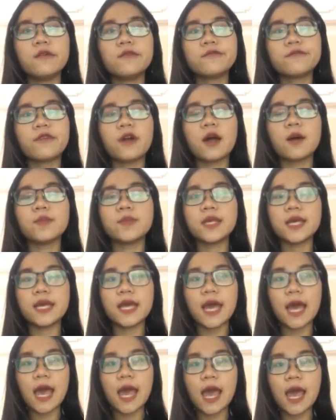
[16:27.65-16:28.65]
from the
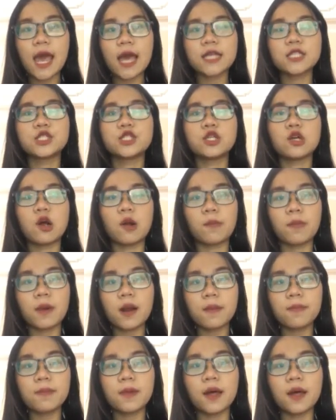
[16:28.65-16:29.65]
actual
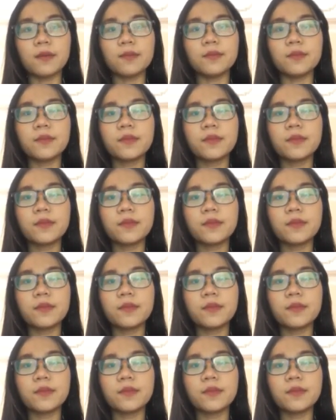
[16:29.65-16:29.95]
problem.